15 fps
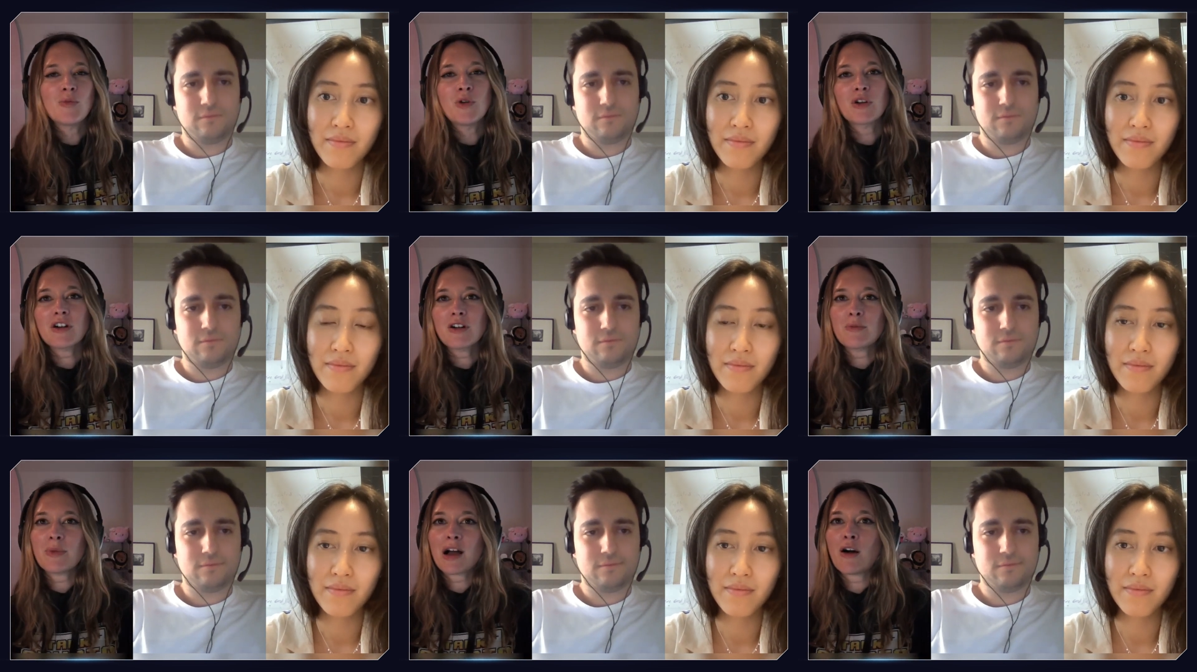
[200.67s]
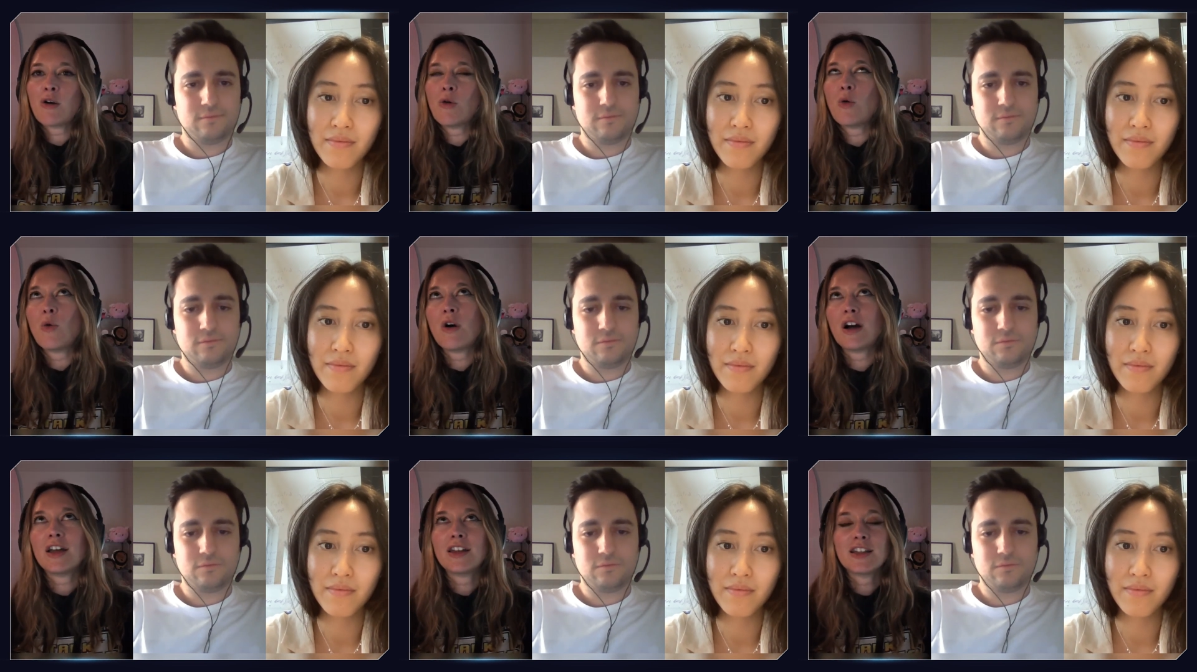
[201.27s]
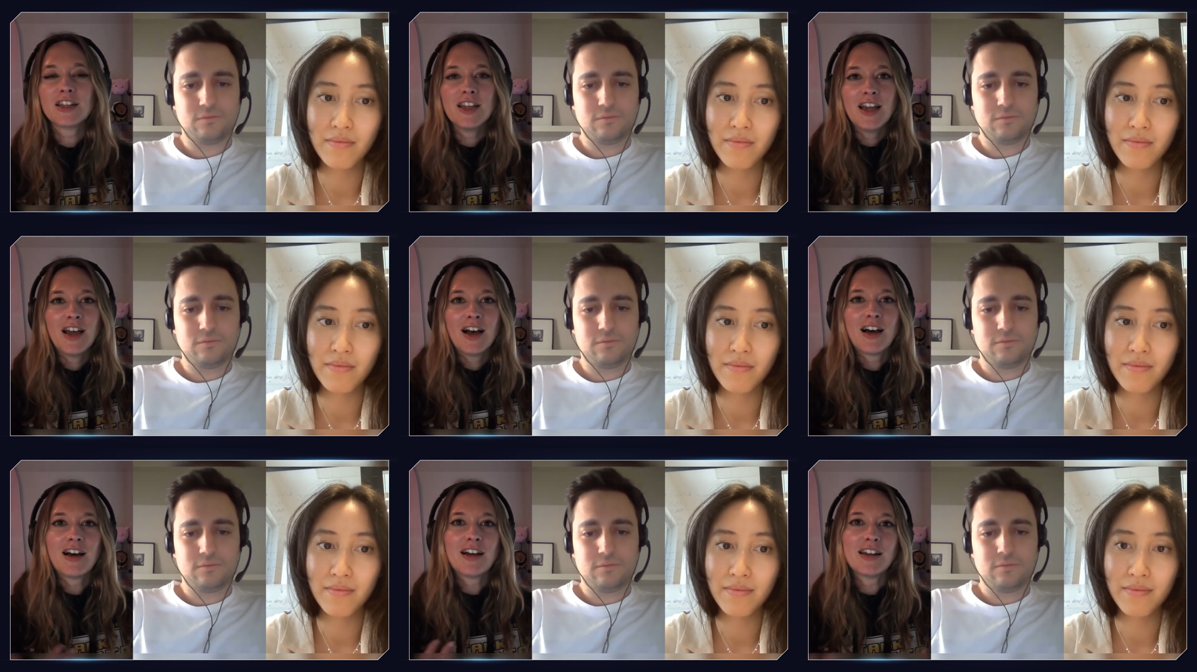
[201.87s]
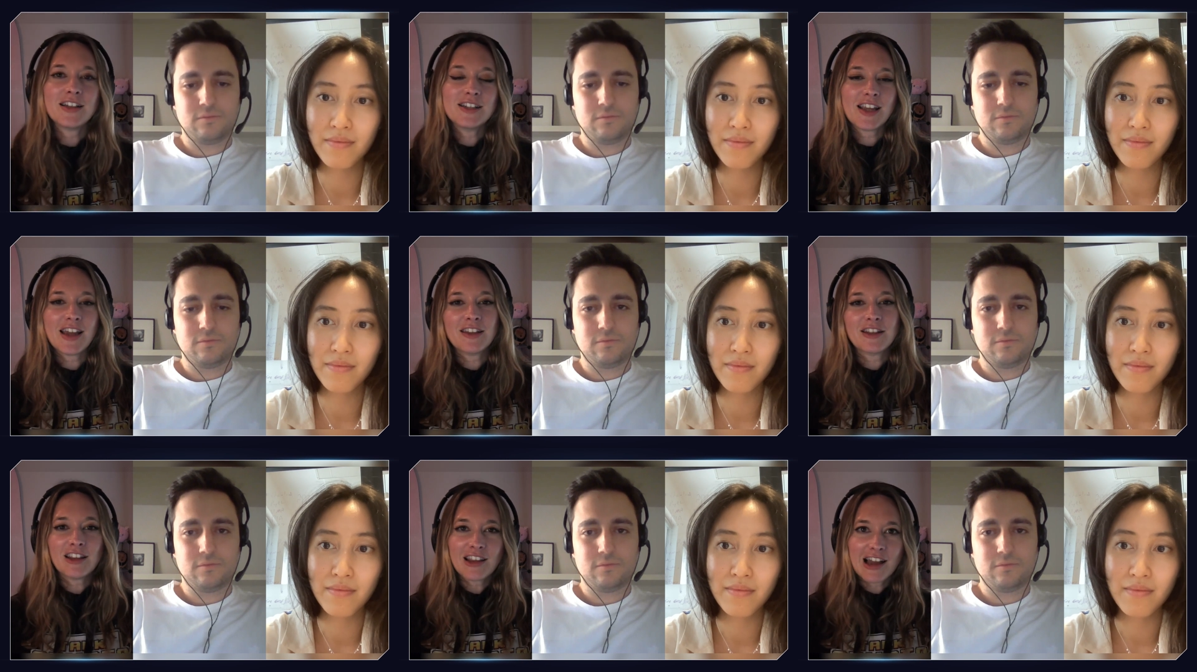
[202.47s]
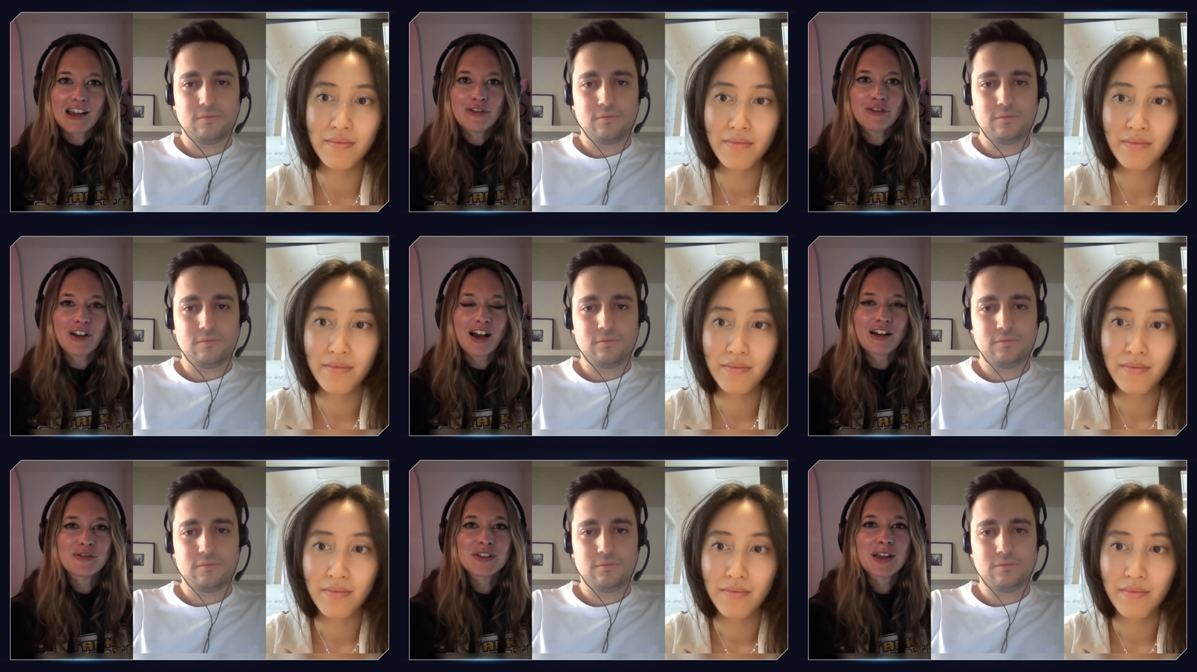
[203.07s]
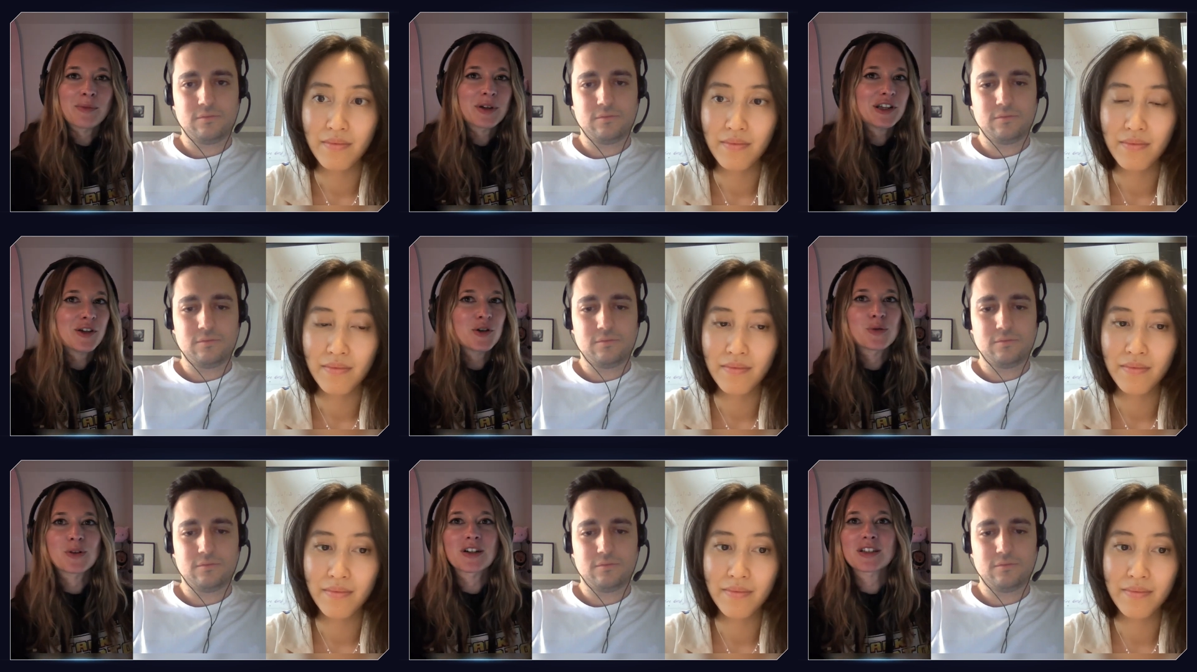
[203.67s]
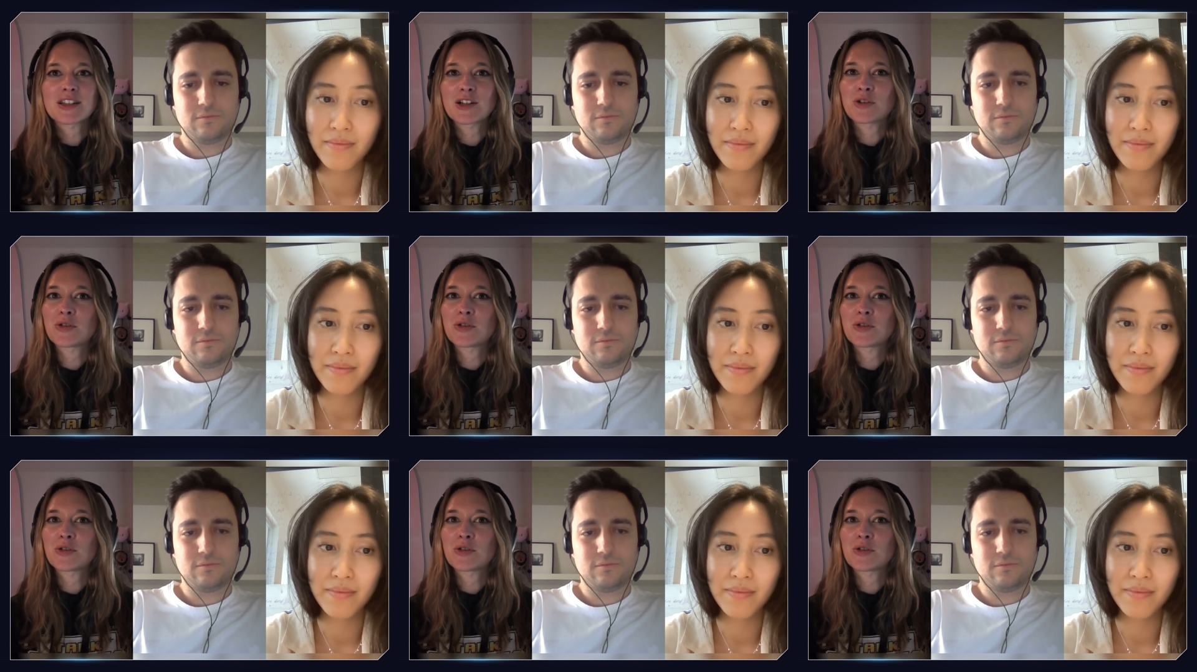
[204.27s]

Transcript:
Speaker 1: more about what a day in the life of somebody who works in